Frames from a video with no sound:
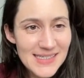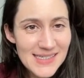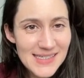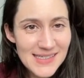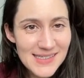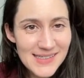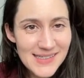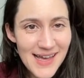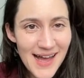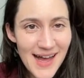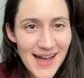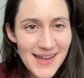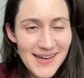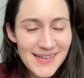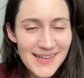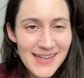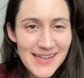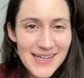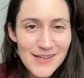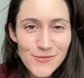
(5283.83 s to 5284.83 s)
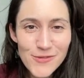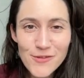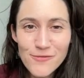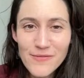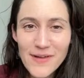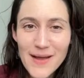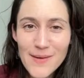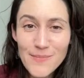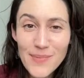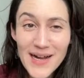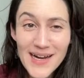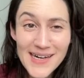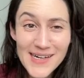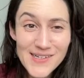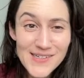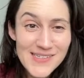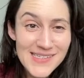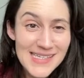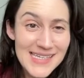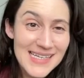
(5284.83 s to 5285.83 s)
yeah, and like if the
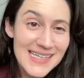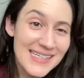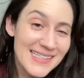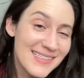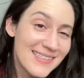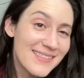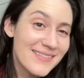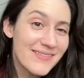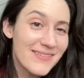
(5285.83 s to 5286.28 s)
vampires need